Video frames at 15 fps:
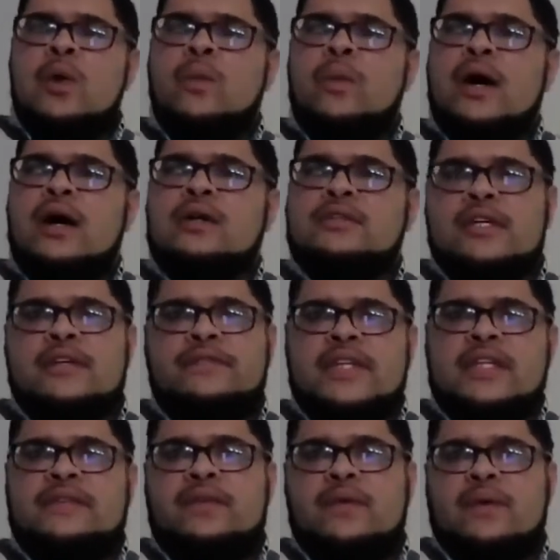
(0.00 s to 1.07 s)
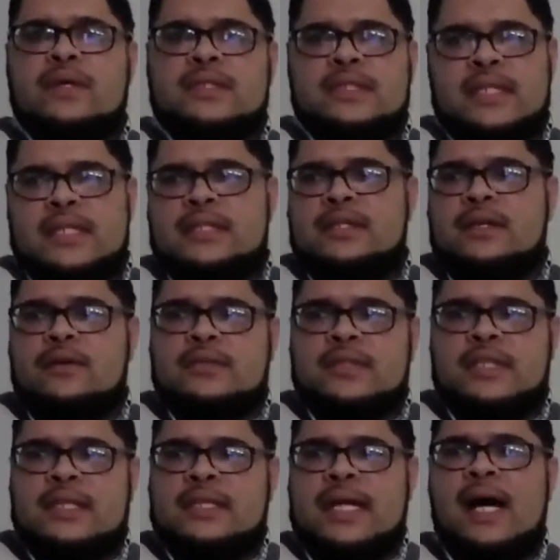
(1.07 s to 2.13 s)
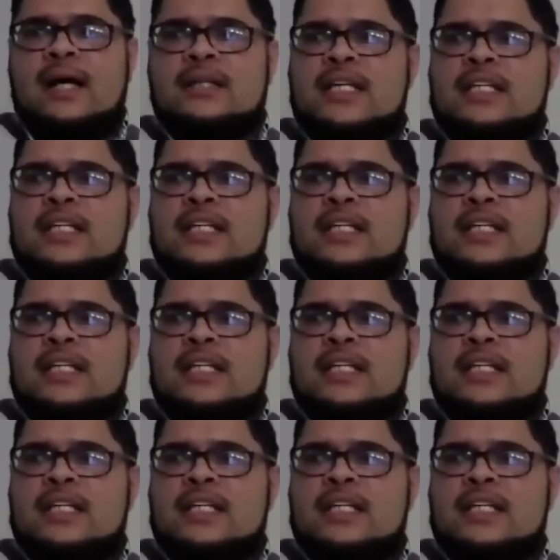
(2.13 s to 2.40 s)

Well, then 54 cents, 10,000,